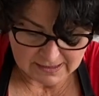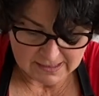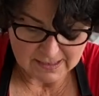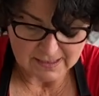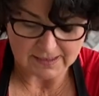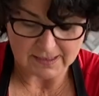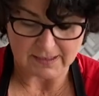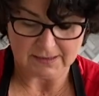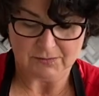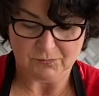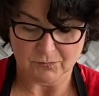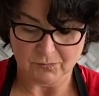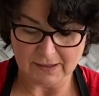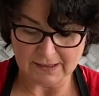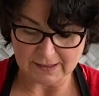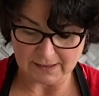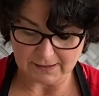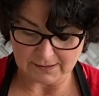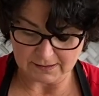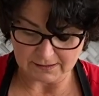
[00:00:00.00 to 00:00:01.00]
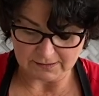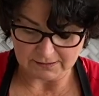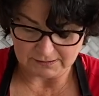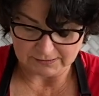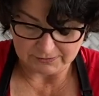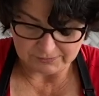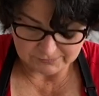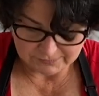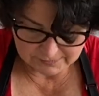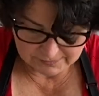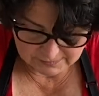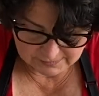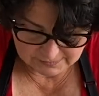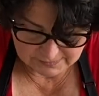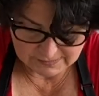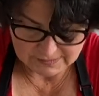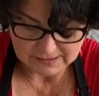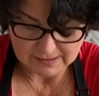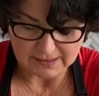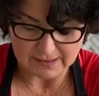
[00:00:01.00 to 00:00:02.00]
And that's working the gluten
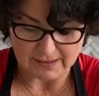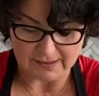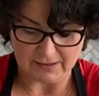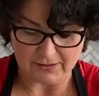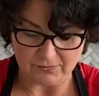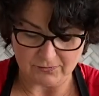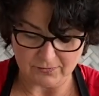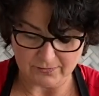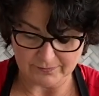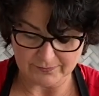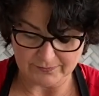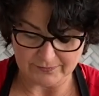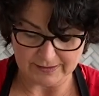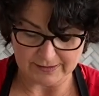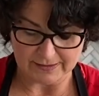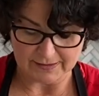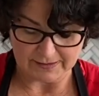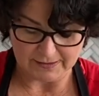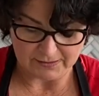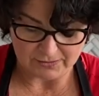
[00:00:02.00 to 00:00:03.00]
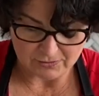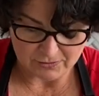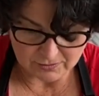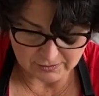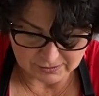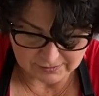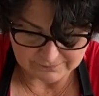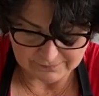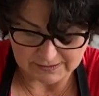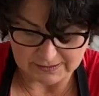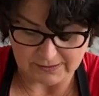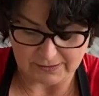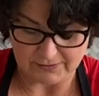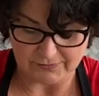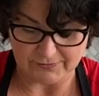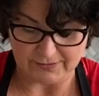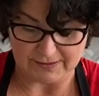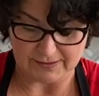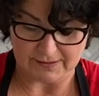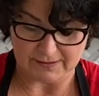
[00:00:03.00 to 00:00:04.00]
and incorporating all of the
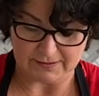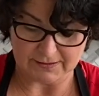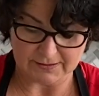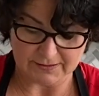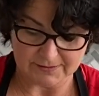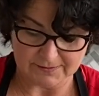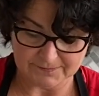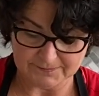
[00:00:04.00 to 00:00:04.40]
ingredients.